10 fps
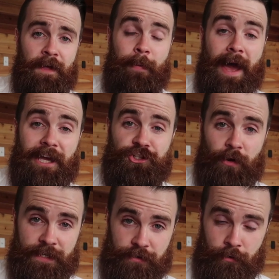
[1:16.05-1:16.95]
And then Packet
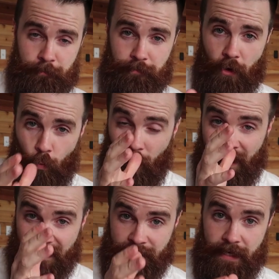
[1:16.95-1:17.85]
Tracer
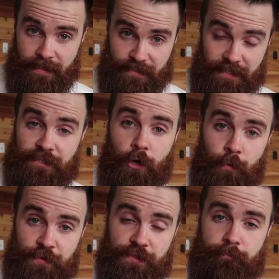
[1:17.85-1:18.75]
is
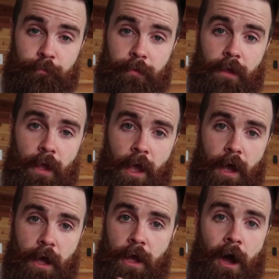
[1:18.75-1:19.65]
Cisco's
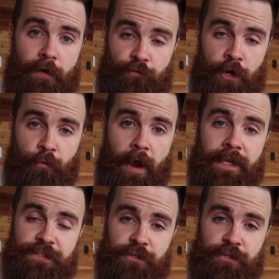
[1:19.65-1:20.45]
offering, right?